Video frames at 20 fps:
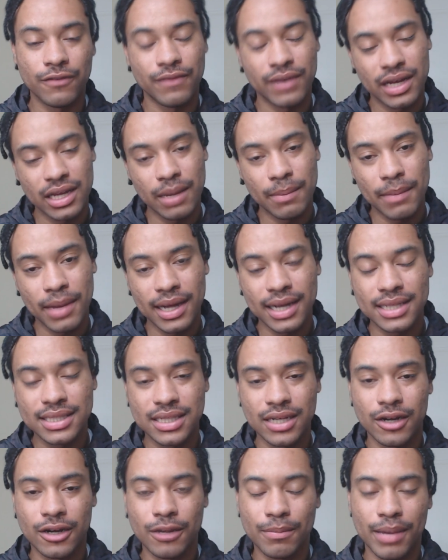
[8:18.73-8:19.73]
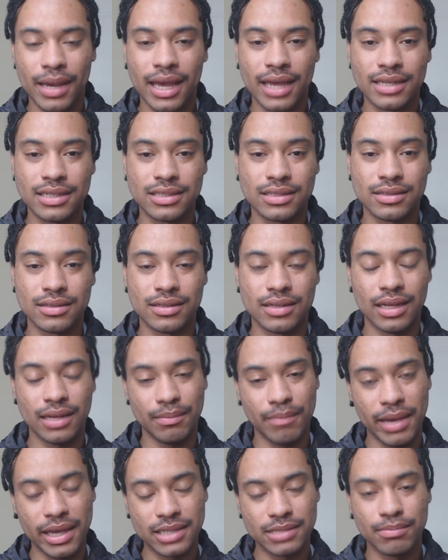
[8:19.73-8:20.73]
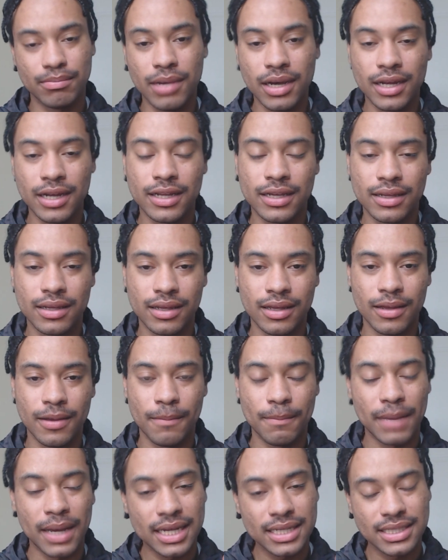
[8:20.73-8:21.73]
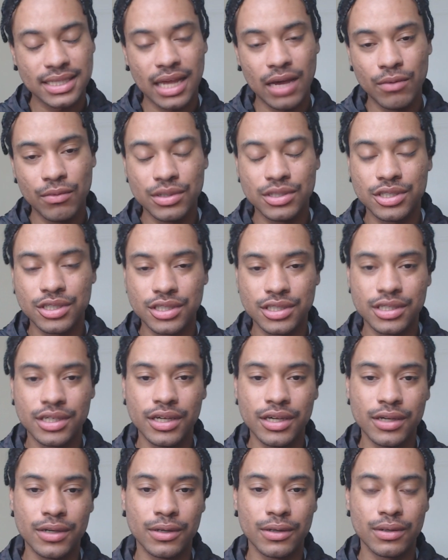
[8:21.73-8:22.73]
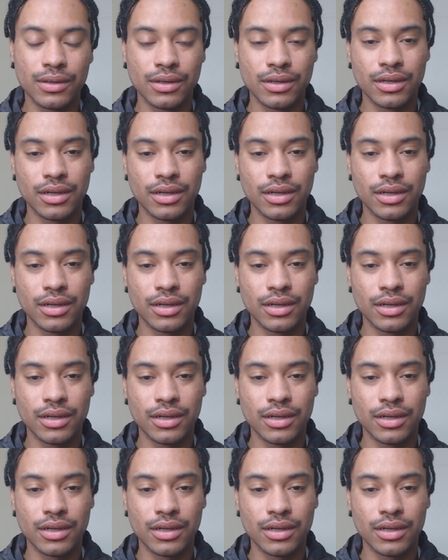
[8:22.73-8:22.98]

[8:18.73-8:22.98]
Find your monetary passion that makes money, match that with your skill.